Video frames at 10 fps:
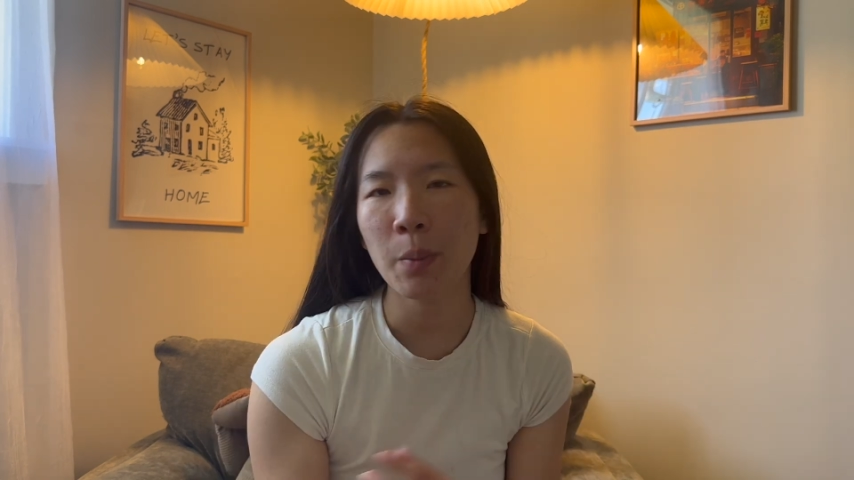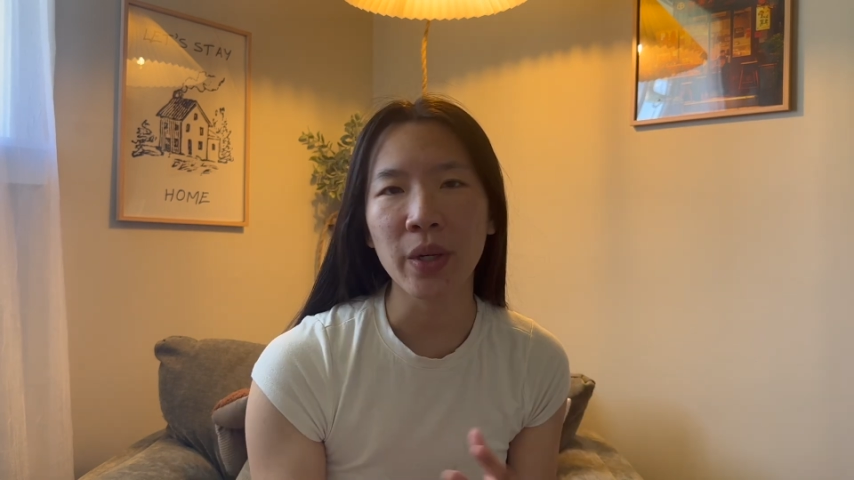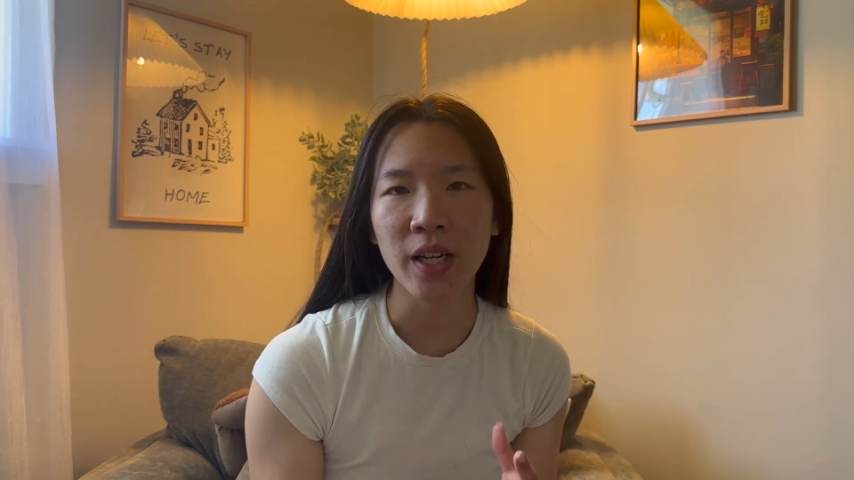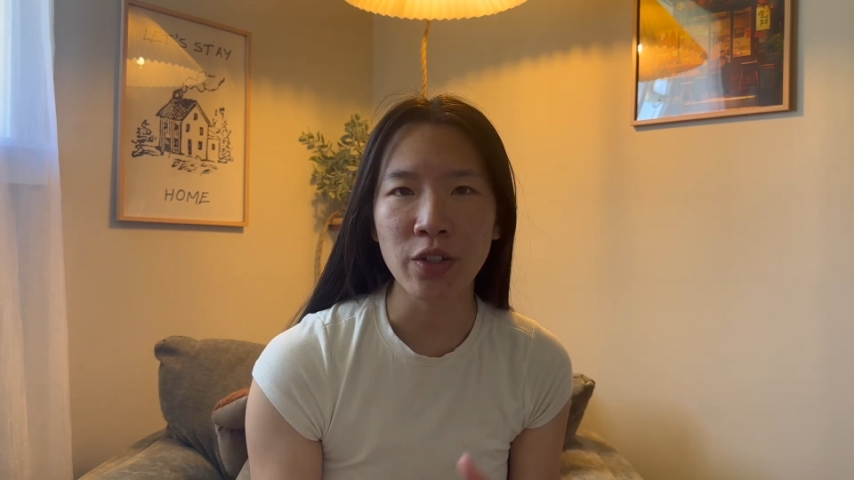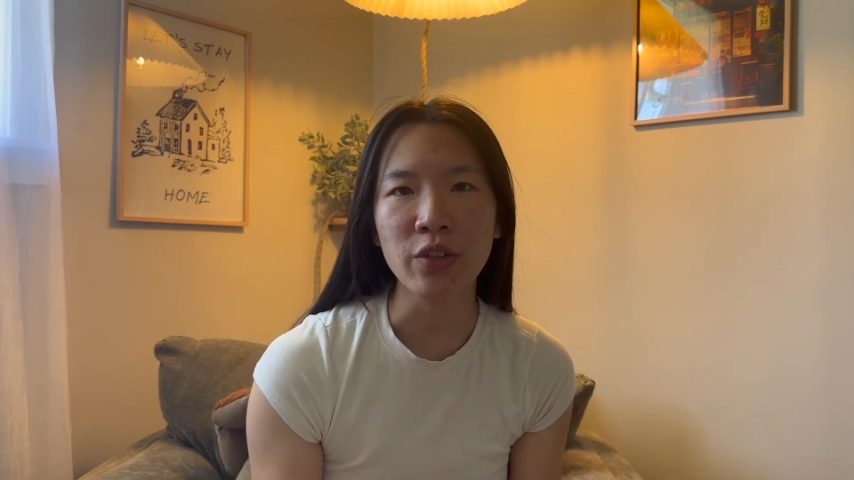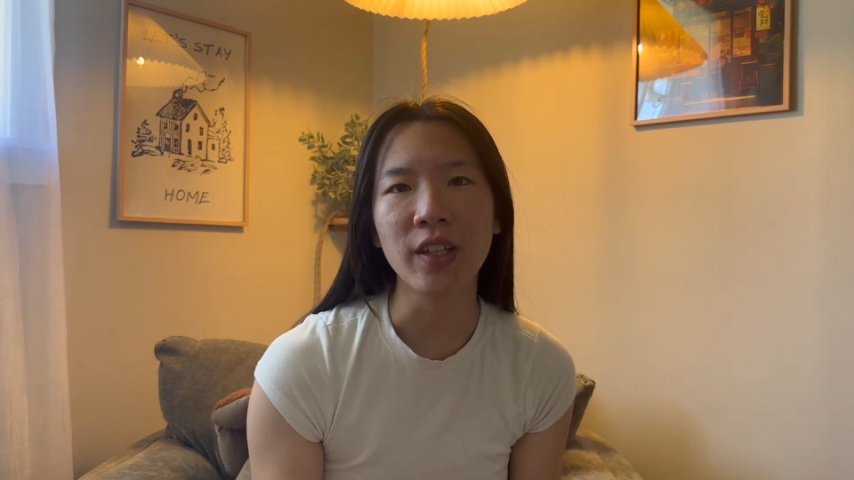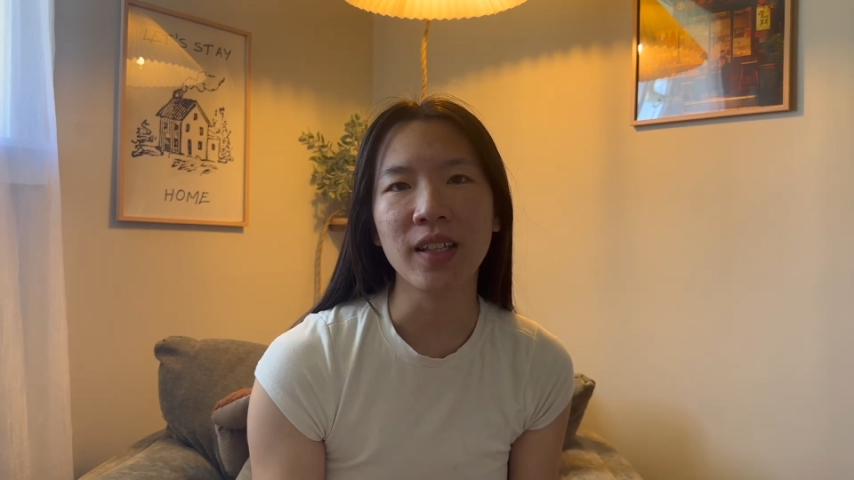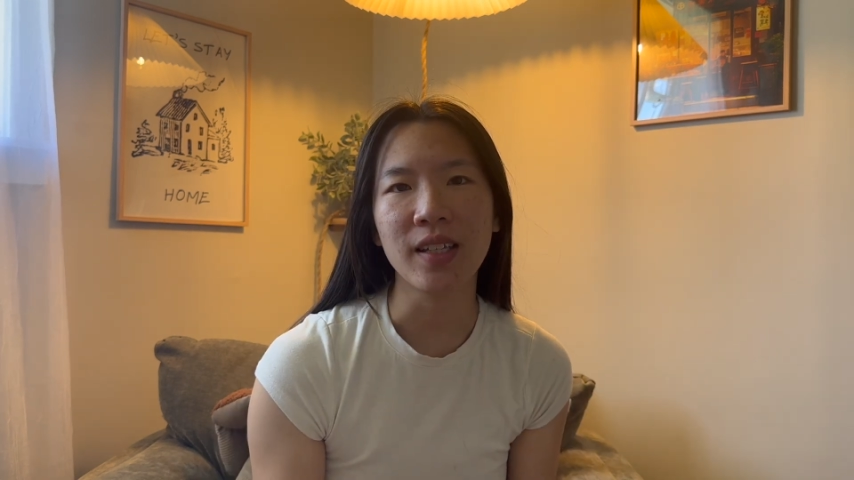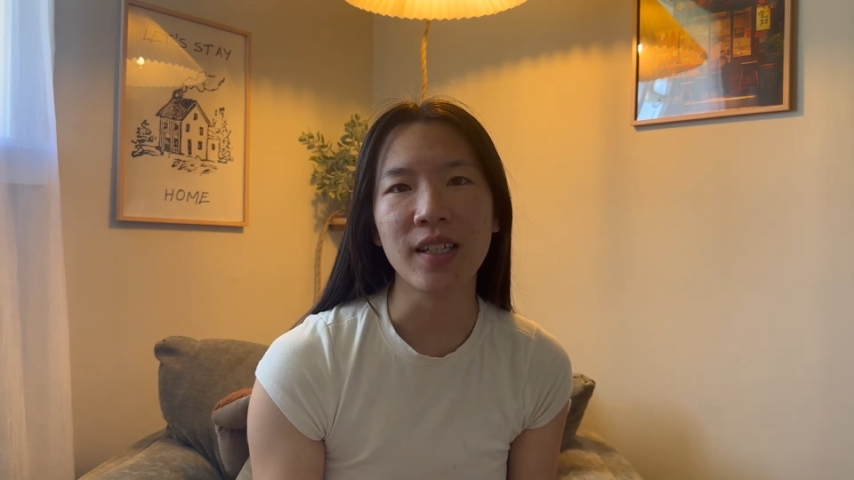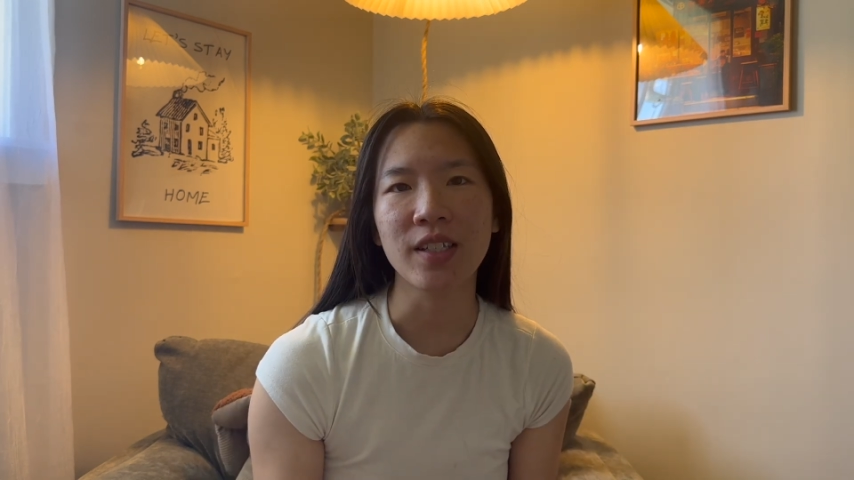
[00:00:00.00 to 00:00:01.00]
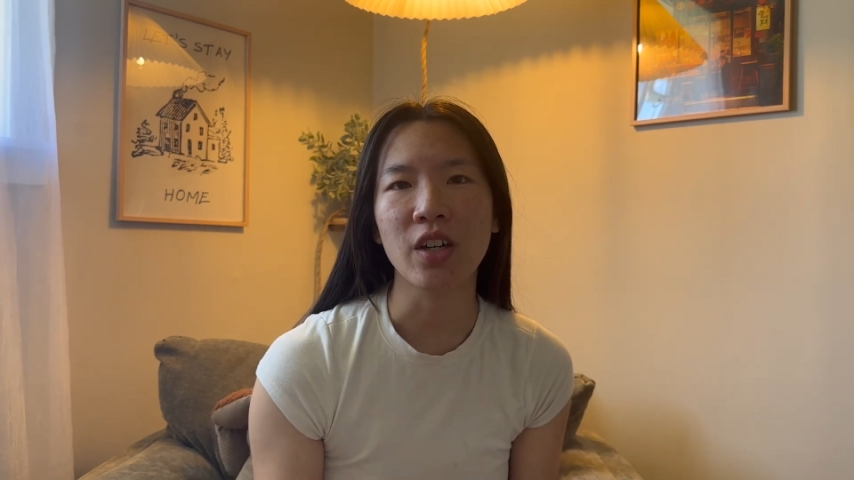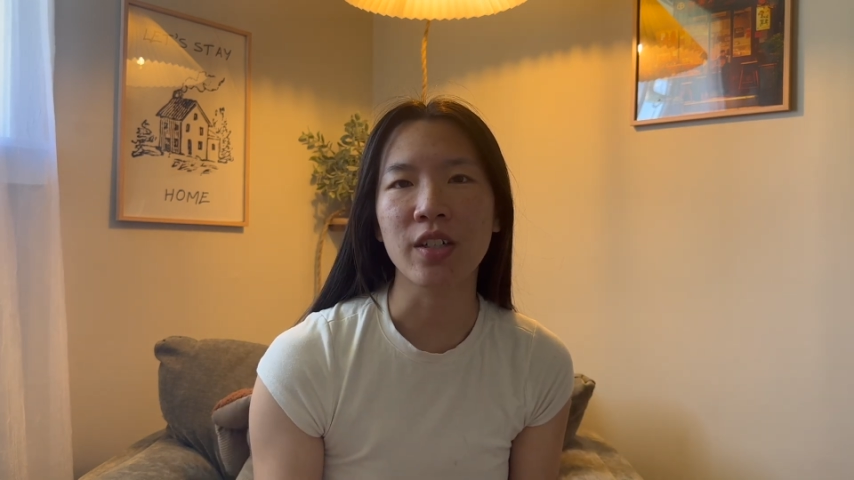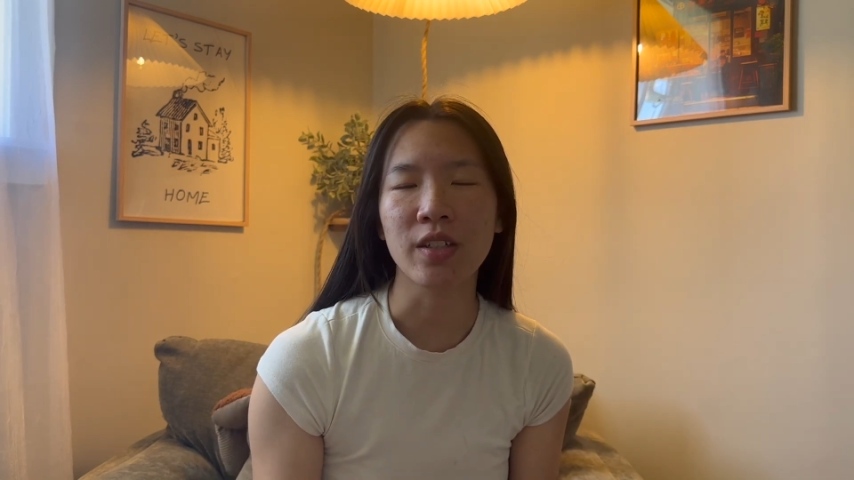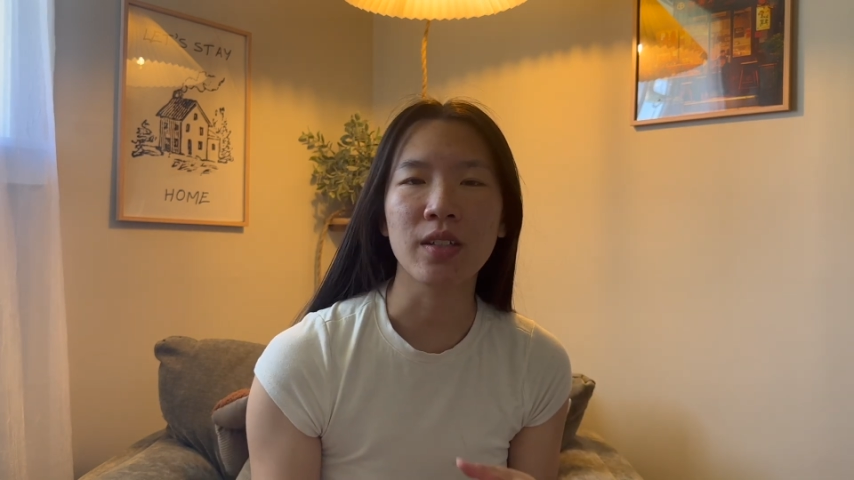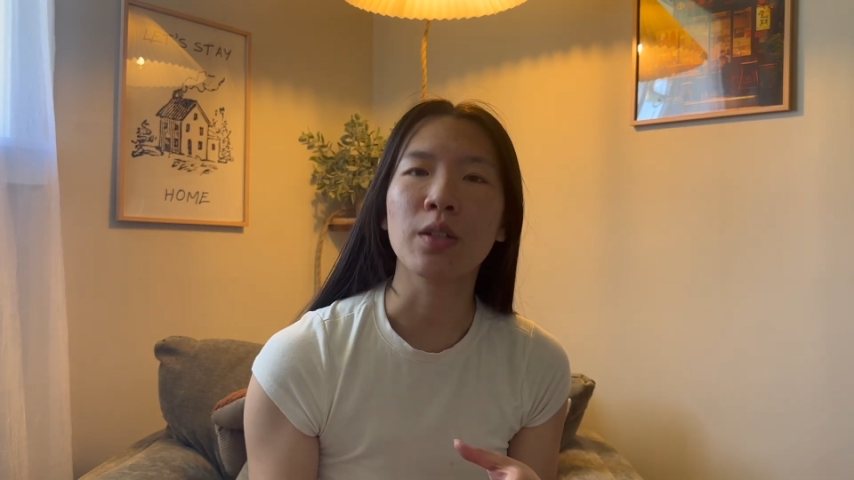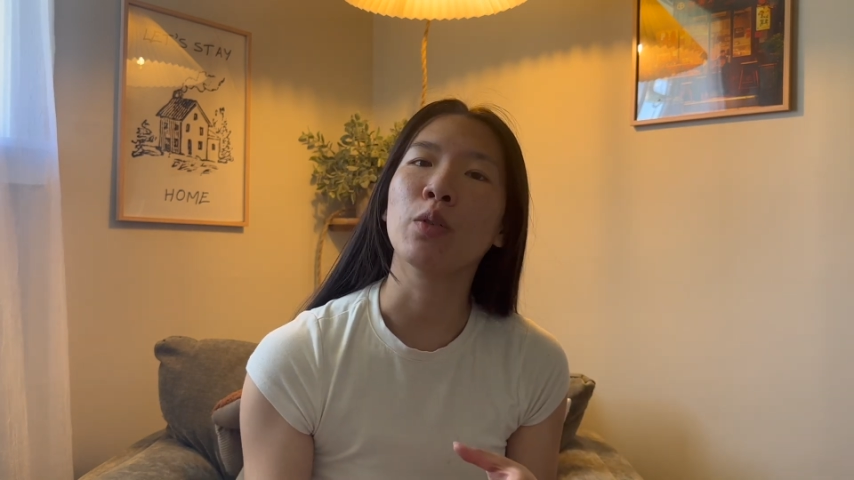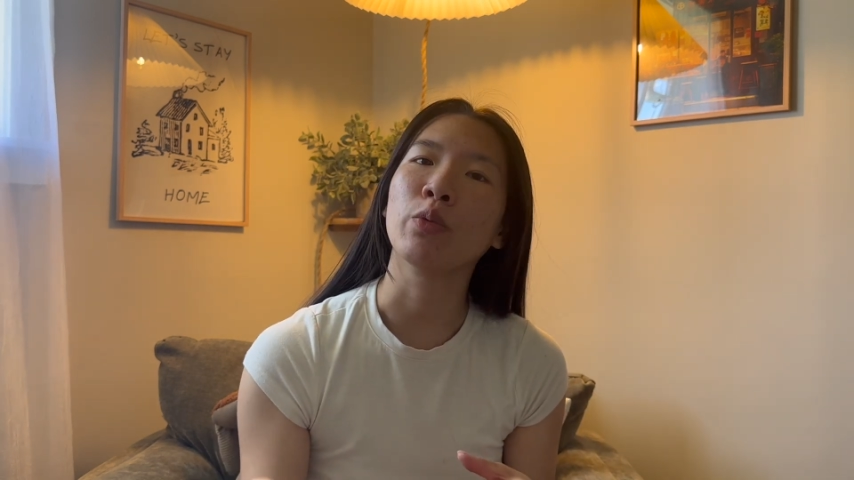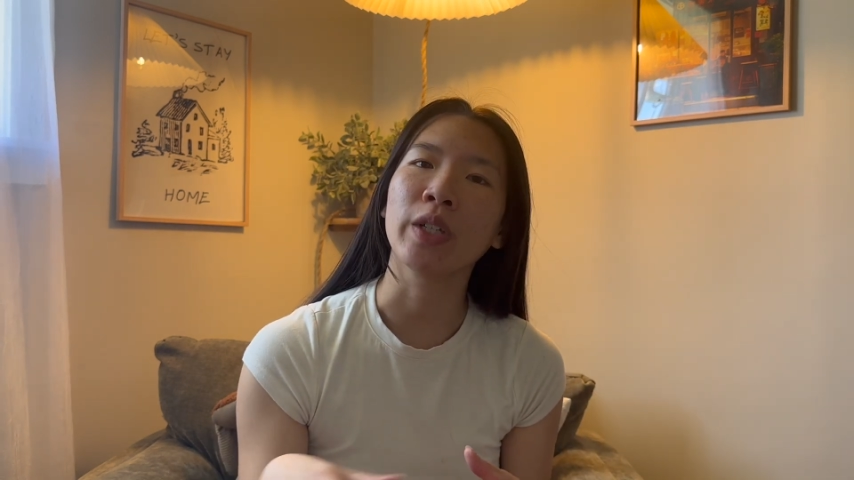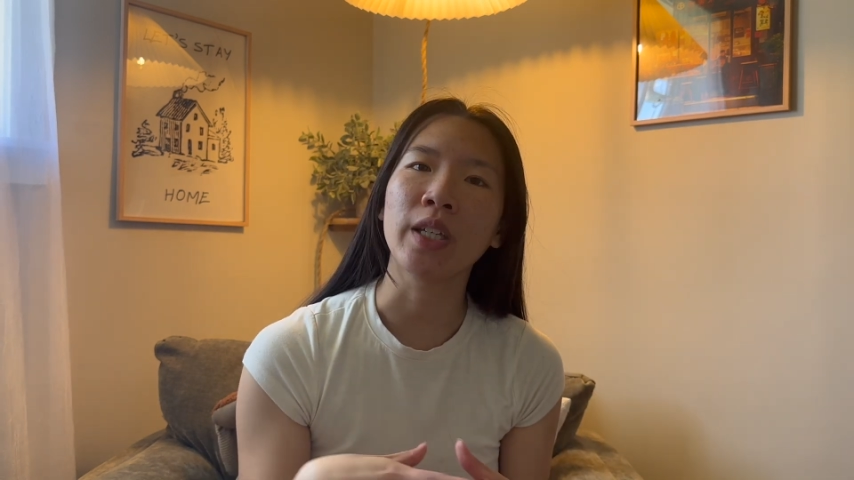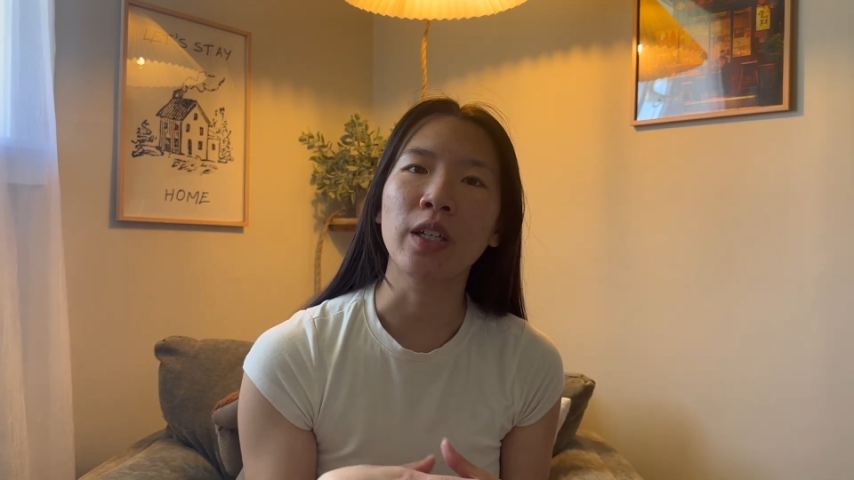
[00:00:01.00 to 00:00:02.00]
but I do think these are still
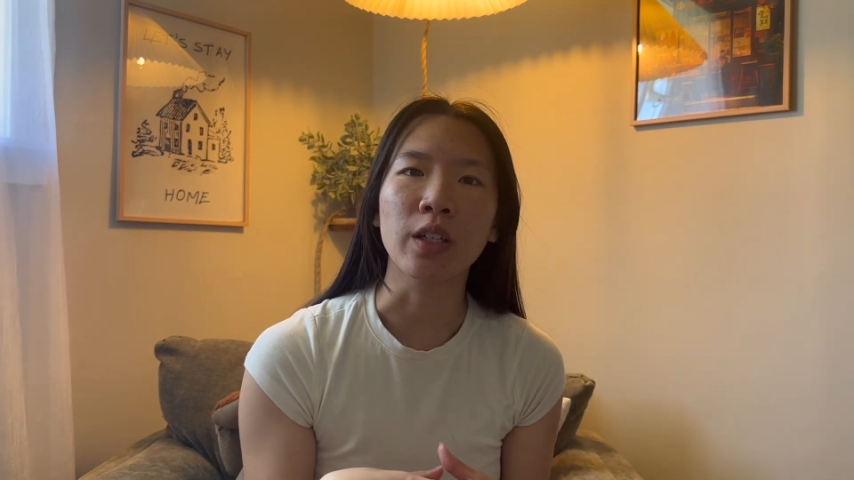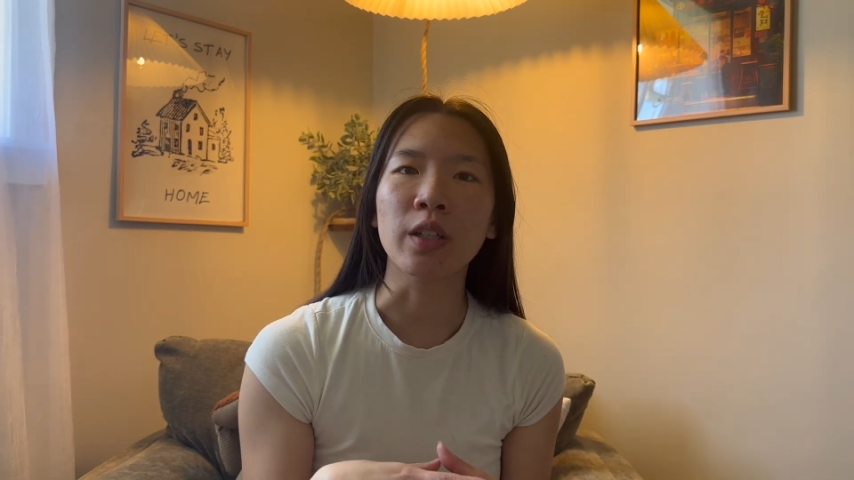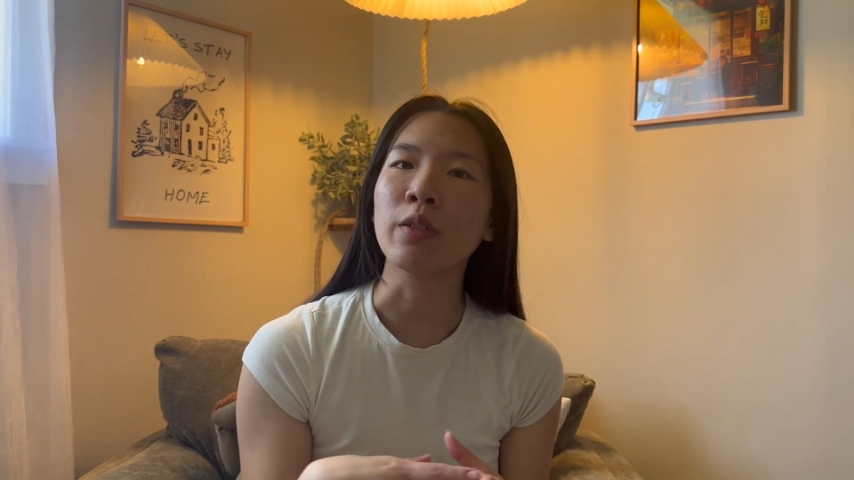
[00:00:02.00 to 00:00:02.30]
really good